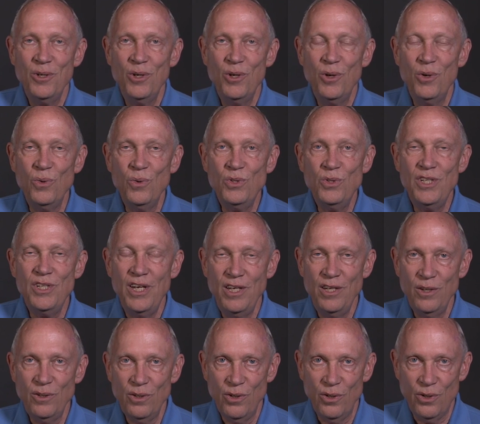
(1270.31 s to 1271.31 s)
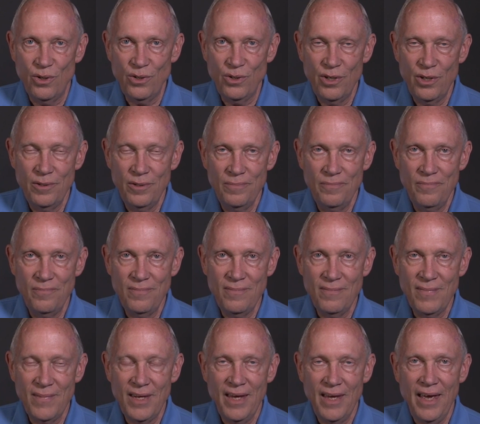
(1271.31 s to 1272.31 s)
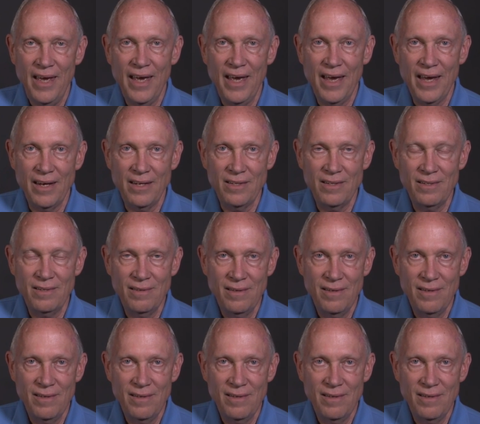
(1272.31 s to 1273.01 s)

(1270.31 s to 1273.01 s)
Go take a look at